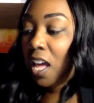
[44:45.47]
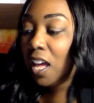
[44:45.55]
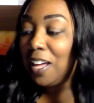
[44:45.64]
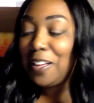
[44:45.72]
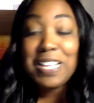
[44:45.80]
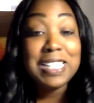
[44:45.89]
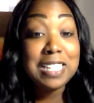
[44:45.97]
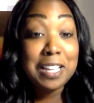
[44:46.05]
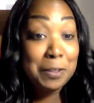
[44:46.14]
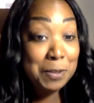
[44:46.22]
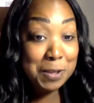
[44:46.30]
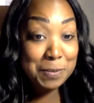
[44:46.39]
He's telling
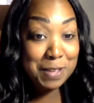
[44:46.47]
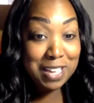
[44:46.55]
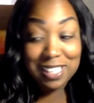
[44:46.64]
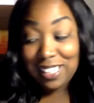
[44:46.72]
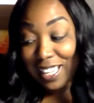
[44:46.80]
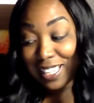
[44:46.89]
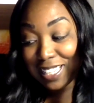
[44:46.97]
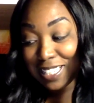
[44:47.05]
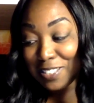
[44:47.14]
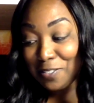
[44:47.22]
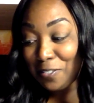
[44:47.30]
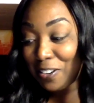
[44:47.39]
me about
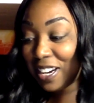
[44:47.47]
his